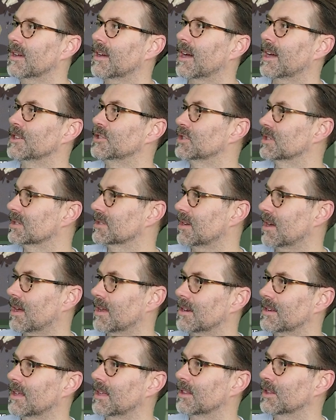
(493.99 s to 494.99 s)
I just
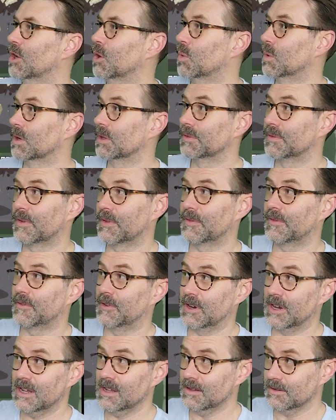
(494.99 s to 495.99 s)
got a Hello World for
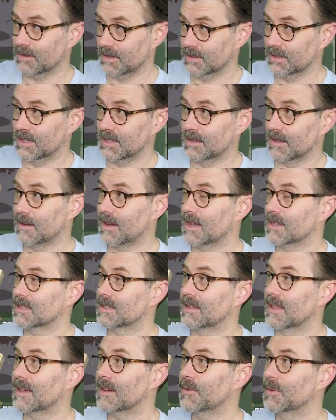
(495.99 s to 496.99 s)
free. You can see the cost
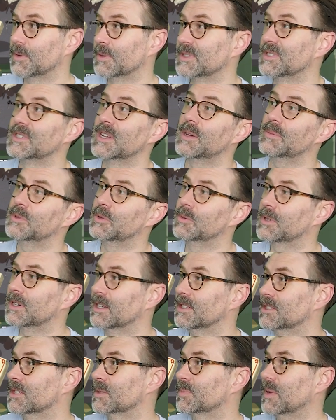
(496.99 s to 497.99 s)
of that one is double what I
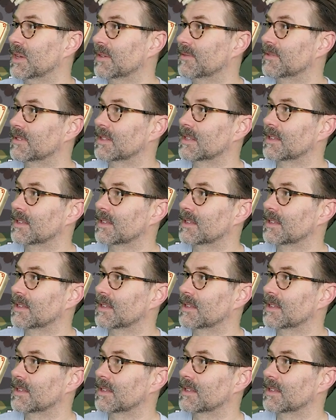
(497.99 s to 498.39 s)
just paid for